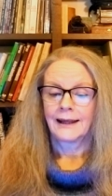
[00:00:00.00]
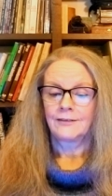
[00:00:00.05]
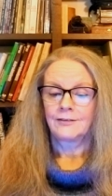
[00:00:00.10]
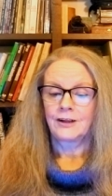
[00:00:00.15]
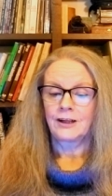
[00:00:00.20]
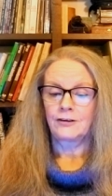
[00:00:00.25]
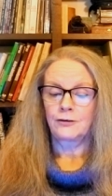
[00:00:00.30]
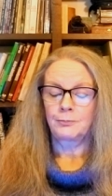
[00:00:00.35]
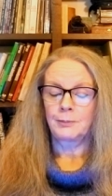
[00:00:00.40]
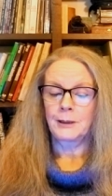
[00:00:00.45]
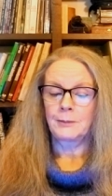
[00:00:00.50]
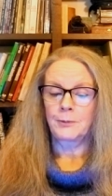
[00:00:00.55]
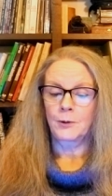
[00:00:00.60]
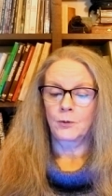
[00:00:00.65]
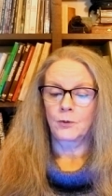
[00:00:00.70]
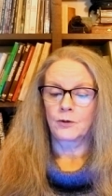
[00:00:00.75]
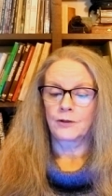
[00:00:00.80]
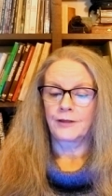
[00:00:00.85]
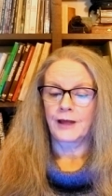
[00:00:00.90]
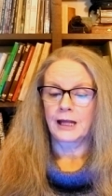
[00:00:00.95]
these people
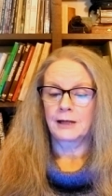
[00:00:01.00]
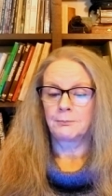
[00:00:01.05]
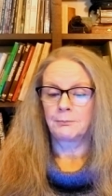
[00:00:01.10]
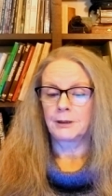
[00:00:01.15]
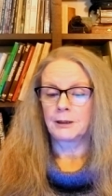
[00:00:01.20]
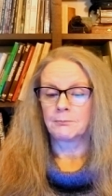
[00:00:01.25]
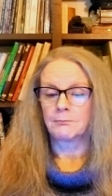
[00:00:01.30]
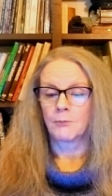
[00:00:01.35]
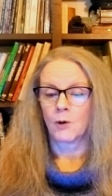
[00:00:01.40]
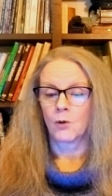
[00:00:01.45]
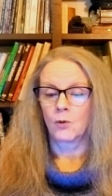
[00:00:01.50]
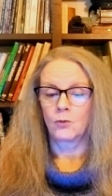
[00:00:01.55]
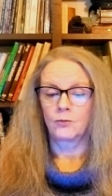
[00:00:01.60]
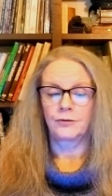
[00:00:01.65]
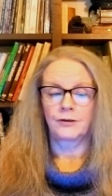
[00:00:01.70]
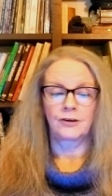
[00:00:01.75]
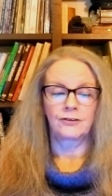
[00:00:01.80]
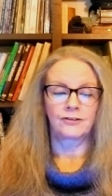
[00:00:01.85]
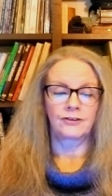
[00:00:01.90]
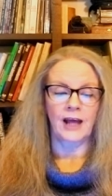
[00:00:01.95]
will then bemoan
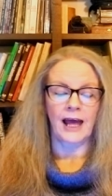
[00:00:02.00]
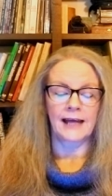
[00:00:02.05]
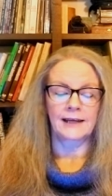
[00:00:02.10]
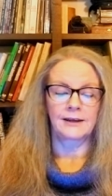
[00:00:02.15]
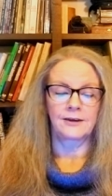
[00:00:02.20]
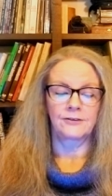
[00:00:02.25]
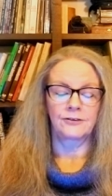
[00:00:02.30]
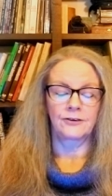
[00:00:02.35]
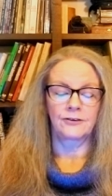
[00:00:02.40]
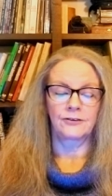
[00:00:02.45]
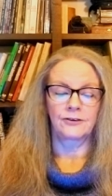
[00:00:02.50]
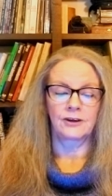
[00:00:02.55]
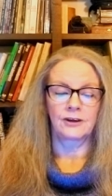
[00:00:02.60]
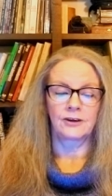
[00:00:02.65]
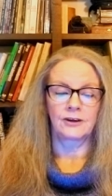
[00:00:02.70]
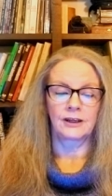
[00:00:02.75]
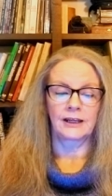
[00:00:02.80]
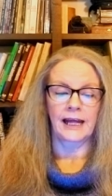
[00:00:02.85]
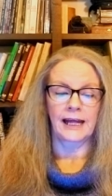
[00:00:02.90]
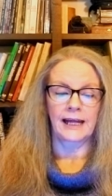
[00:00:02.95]
the sadnesses and
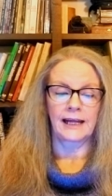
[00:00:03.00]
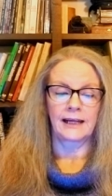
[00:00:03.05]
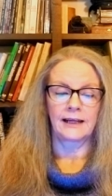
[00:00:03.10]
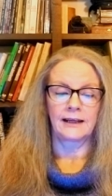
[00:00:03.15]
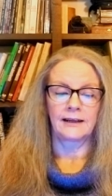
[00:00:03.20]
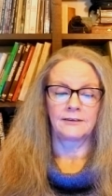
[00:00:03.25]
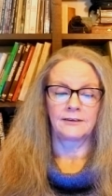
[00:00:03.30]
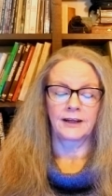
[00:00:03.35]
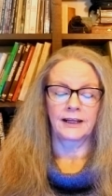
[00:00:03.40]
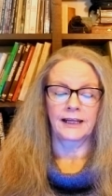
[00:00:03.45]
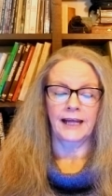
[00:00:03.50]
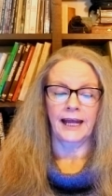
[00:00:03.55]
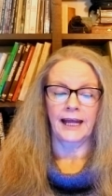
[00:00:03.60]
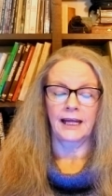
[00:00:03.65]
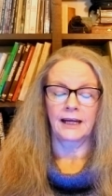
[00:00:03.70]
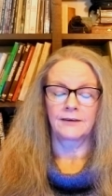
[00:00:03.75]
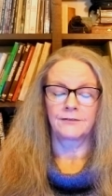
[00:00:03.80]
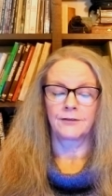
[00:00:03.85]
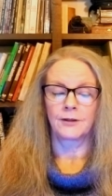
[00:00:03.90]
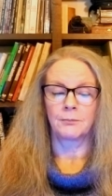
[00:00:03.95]
delay, decay
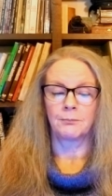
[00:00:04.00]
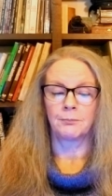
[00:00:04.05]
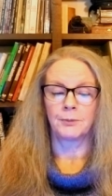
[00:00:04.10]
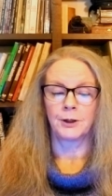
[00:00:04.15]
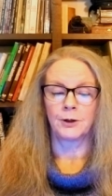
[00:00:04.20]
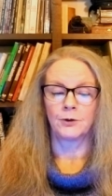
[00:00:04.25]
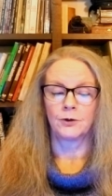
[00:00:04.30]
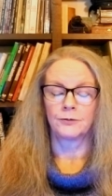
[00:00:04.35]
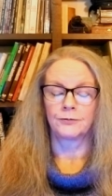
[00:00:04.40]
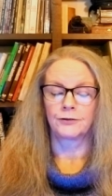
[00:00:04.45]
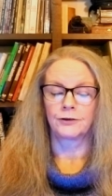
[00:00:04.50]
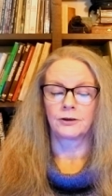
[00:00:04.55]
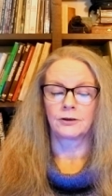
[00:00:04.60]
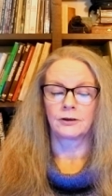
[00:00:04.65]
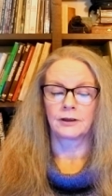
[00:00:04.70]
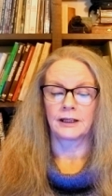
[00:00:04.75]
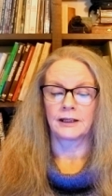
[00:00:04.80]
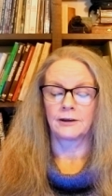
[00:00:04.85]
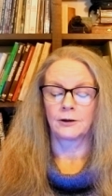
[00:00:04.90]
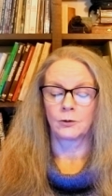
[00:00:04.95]
of the beautiful
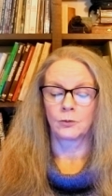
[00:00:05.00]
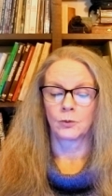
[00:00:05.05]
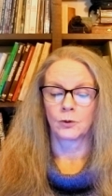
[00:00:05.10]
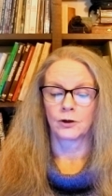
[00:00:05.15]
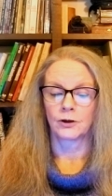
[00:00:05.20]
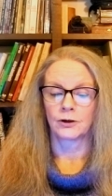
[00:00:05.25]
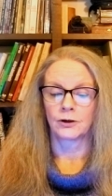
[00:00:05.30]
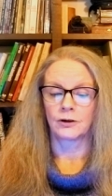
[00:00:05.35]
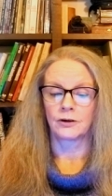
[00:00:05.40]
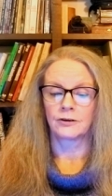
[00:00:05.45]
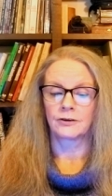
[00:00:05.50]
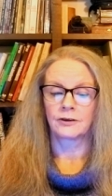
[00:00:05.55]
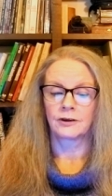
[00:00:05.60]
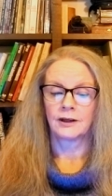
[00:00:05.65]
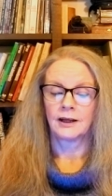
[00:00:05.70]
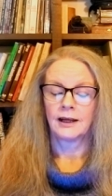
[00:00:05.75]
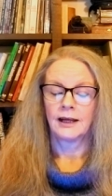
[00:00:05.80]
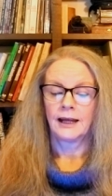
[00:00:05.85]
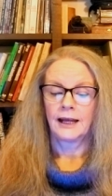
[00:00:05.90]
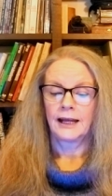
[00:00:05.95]
in the world,
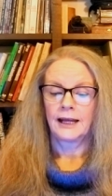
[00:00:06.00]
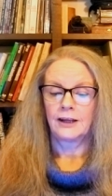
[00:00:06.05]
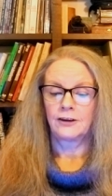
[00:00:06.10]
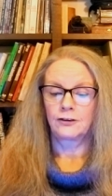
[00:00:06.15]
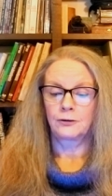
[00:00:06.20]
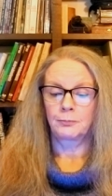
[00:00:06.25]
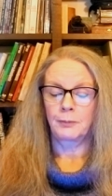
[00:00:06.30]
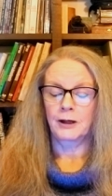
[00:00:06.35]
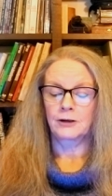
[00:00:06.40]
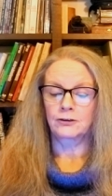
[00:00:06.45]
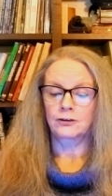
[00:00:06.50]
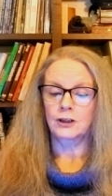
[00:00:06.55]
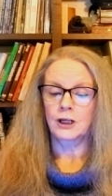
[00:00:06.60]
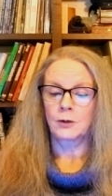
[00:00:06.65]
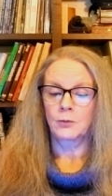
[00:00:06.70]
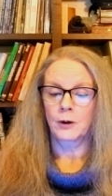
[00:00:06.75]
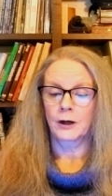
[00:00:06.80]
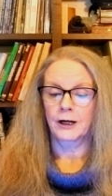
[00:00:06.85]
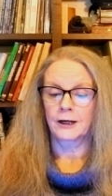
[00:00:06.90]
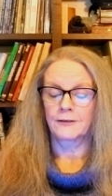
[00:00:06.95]
especially
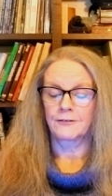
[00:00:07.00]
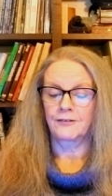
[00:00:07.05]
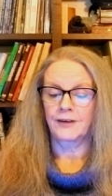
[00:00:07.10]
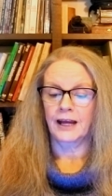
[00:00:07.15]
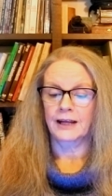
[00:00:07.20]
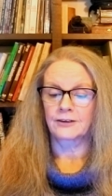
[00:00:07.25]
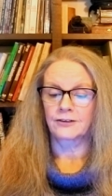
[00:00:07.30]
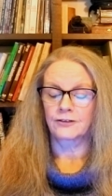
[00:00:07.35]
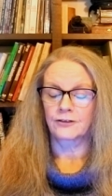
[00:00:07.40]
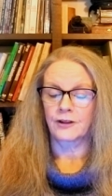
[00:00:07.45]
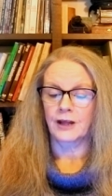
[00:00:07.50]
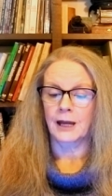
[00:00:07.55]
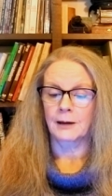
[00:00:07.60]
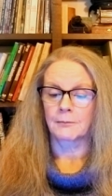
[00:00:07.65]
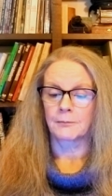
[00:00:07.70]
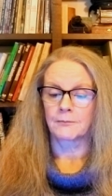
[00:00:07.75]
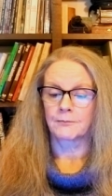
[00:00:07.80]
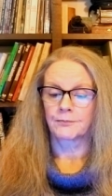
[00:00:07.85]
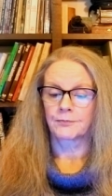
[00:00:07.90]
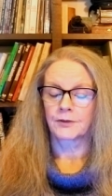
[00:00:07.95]
where it affects
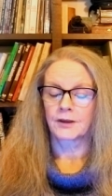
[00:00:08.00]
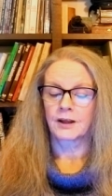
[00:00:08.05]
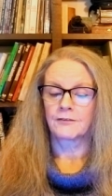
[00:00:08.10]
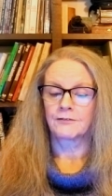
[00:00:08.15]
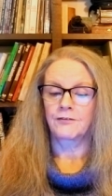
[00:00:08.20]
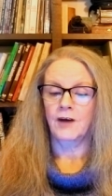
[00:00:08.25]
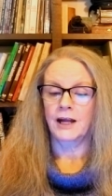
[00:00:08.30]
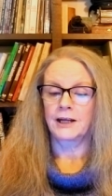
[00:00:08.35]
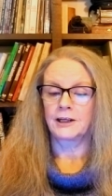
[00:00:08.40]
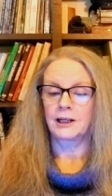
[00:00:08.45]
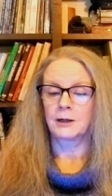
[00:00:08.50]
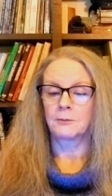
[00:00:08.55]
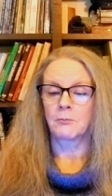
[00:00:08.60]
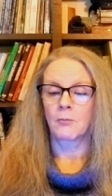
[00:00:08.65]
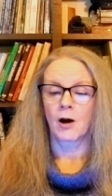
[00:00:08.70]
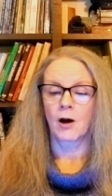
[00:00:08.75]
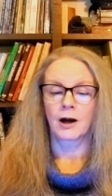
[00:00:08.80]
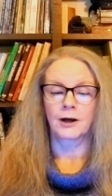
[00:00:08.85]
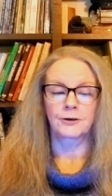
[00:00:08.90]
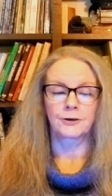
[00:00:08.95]
them, finding
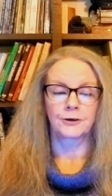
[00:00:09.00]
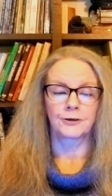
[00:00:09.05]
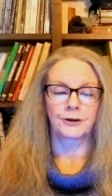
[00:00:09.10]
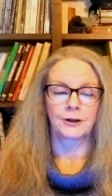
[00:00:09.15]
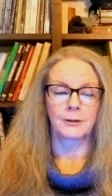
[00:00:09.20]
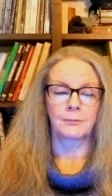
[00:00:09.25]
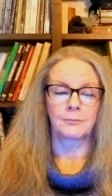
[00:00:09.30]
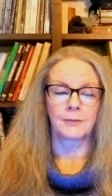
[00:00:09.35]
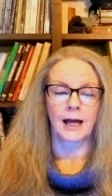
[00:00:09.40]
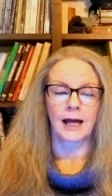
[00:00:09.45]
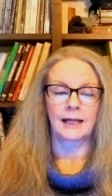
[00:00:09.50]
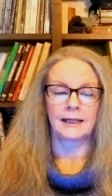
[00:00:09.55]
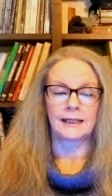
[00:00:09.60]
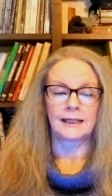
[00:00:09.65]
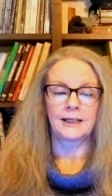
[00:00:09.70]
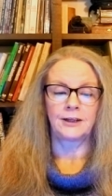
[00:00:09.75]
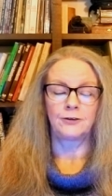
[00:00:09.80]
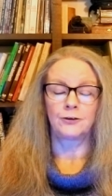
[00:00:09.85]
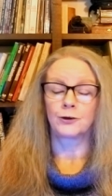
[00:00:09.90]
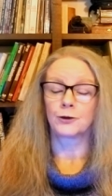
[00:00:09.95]
martyrdom an
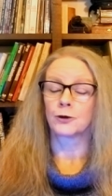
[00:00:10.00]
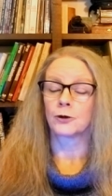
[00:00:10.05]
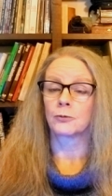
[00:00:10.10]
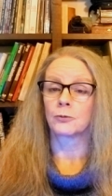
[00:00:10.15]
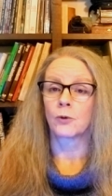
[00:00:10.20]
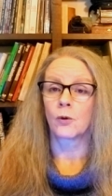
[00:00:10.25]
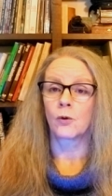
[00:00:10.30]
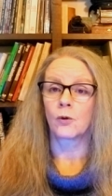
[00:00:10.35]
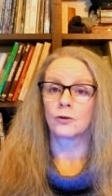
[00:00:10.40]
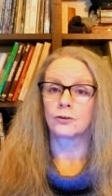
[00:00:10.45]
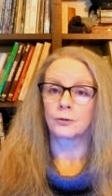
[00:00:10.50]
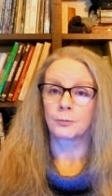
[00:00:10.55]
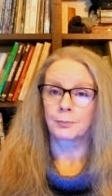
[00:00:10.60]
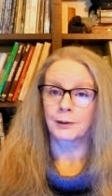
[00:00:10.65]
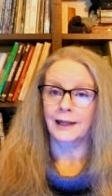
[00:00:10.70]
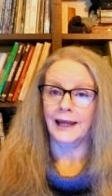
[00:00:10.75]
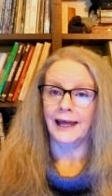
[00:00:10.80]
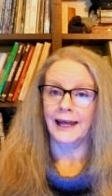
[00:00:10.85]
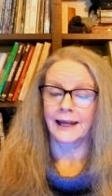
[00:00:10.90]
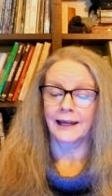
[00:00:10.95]
easier role to
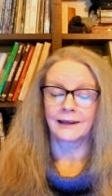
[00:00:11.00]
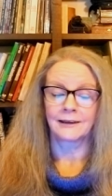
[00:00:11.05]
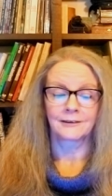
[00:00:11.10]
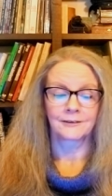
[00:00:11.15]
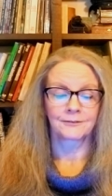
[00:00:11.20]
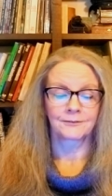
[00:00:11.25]
play.